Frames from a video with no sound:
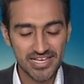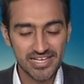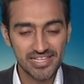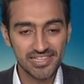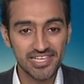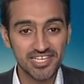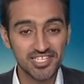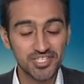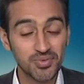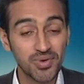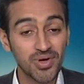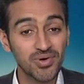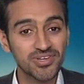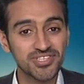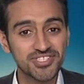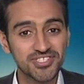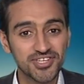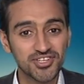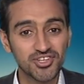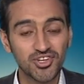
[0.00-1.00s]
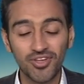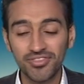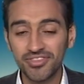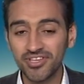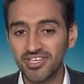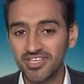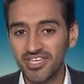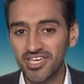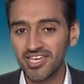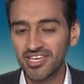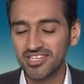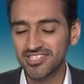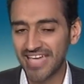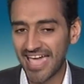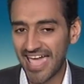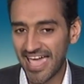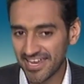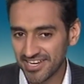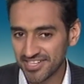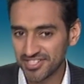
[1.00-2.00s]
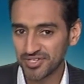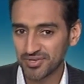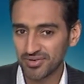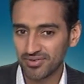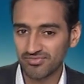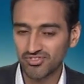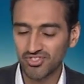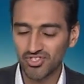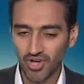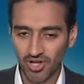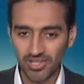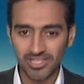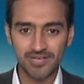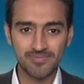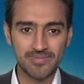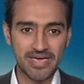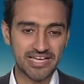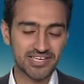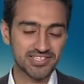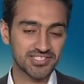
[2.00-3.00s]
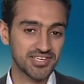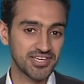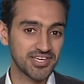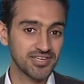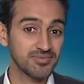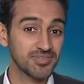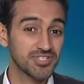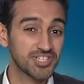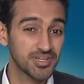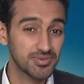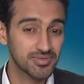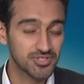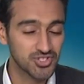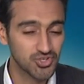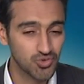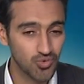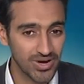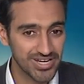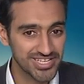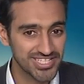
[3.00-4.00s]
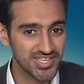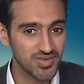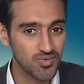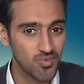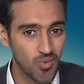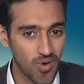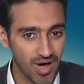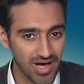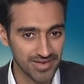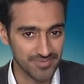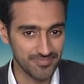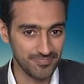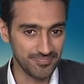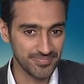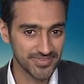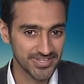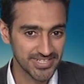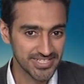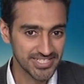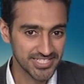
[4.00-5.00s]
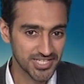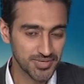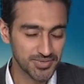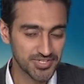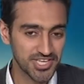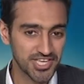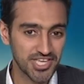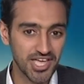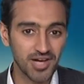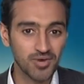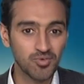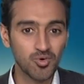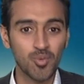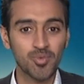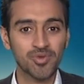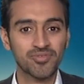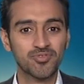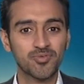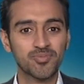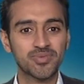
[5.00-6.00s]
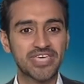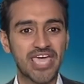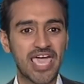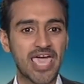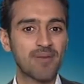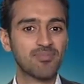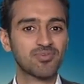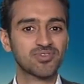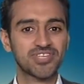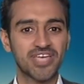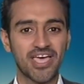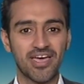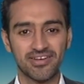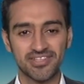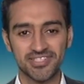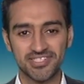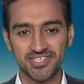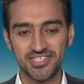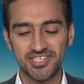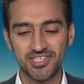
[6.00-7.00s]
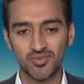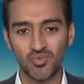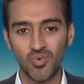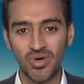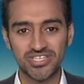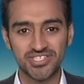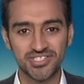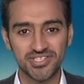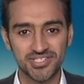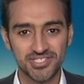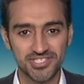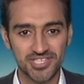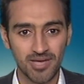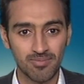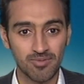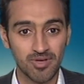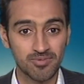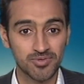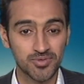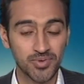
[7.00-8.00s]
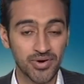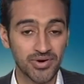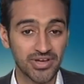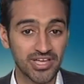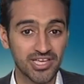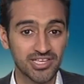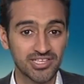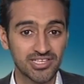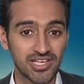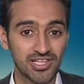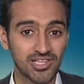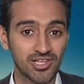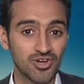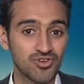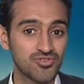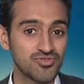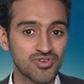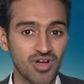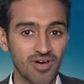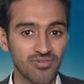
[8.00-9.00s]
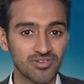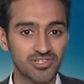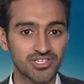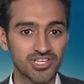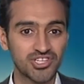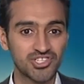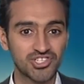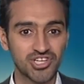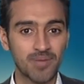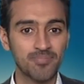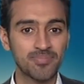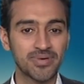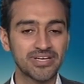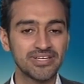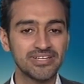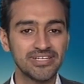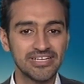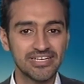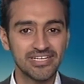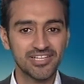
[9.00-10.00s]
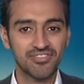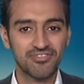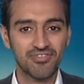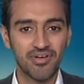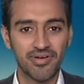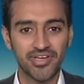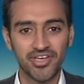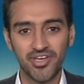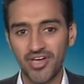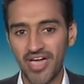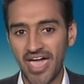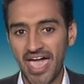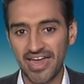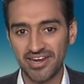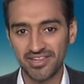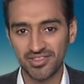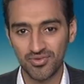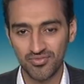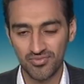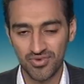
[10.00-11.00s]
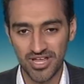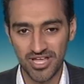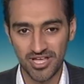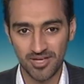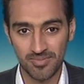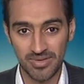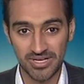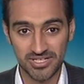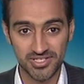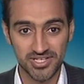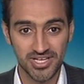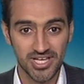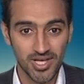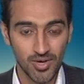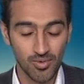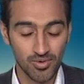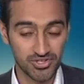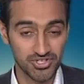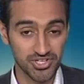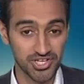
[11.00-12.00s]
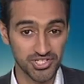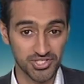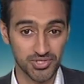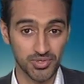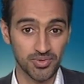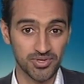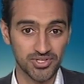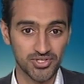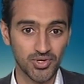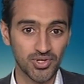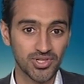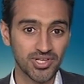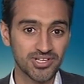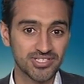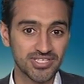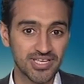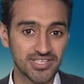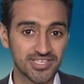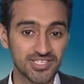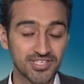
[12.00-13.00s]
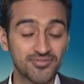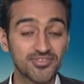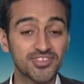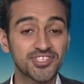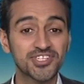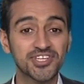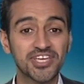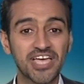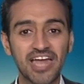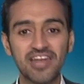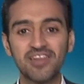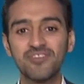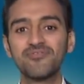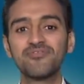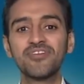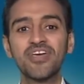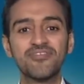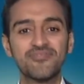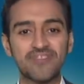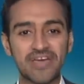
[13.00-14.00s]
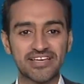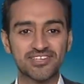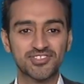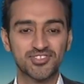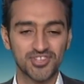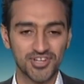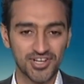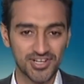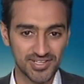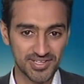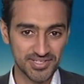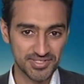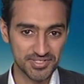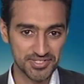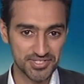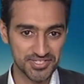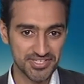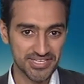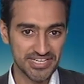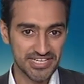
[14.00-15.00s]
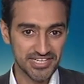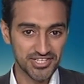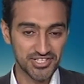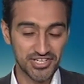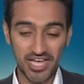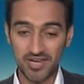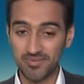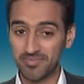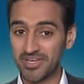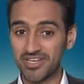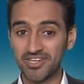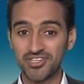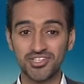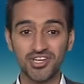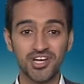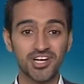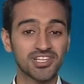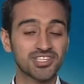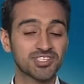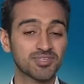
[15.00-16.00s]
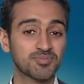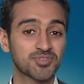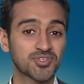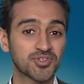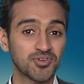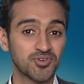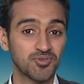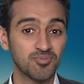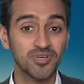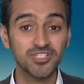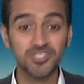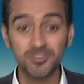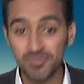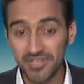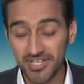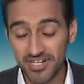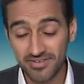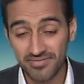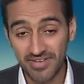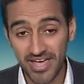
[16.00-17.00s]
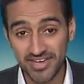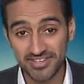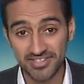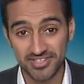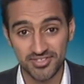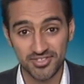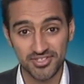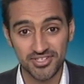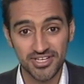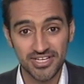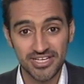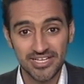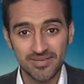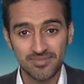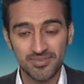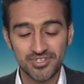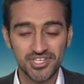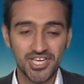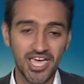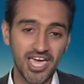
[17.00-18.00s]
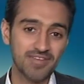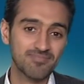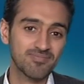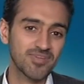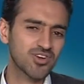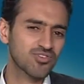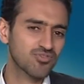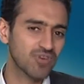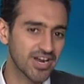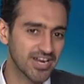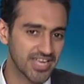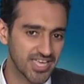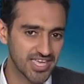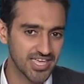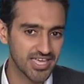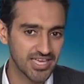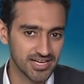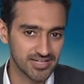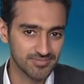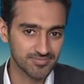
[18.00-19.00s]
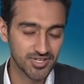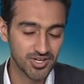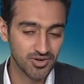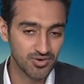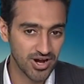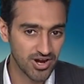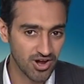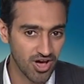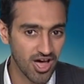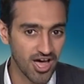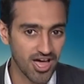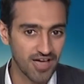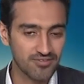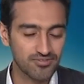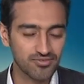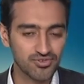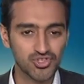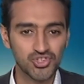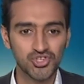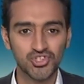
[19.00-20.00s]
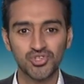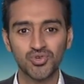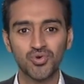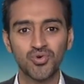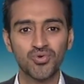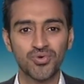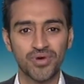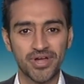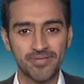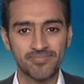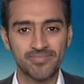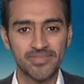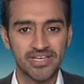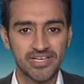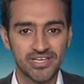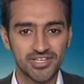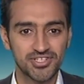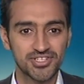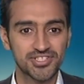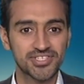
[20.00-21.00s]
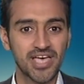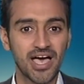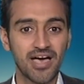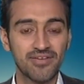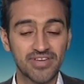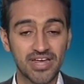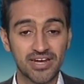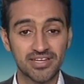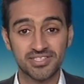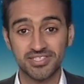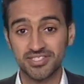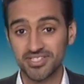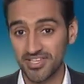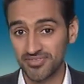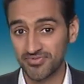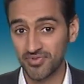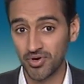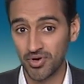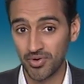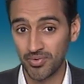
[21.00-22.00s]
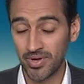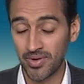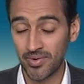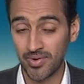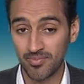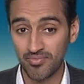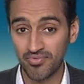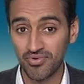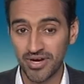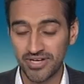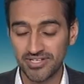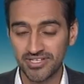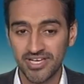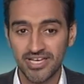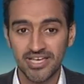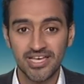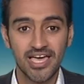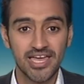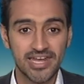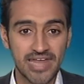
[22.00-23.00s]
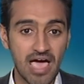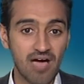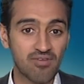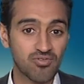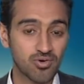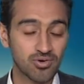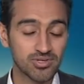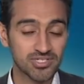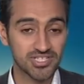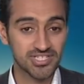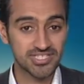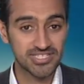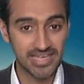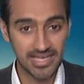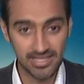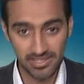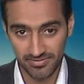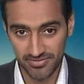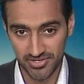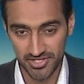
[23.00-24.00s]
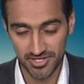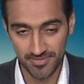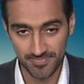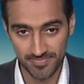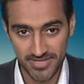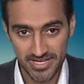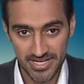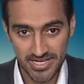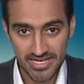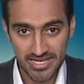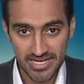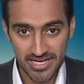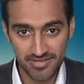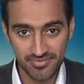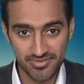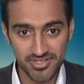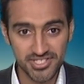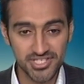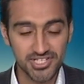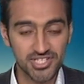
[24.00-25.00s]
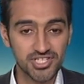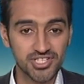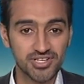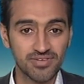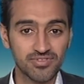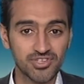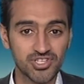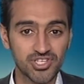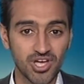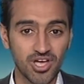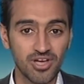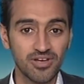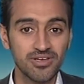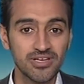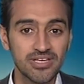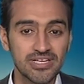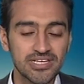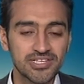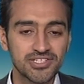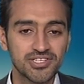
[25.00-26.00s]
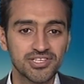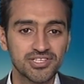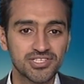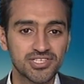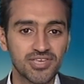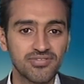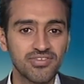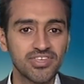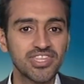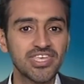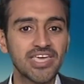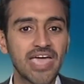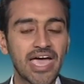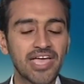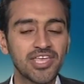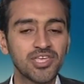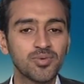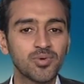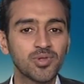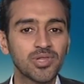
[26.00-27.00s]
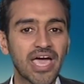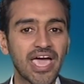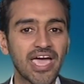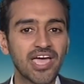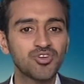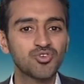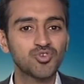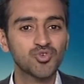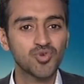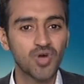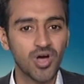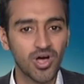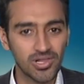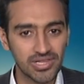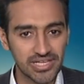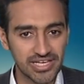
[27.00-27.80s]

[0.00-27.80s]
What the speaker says: Lisa Wilkinson got the gig as editor of Dolly magazine when she was 21. She was a young woman from Campbelltown in Sydney's western suburbs wearing a yellow novelty jumper and throwing her hat in the ring amongst what she saw as all those other sophisticated Fairfax journalists. She hadn't been to journalism school, possibly an advantage, but she had a great ear and a great eye for a story. She's carved out a successful career in print and now, of course, in television. In this edition of the show, she's giving the annual Andrew Olle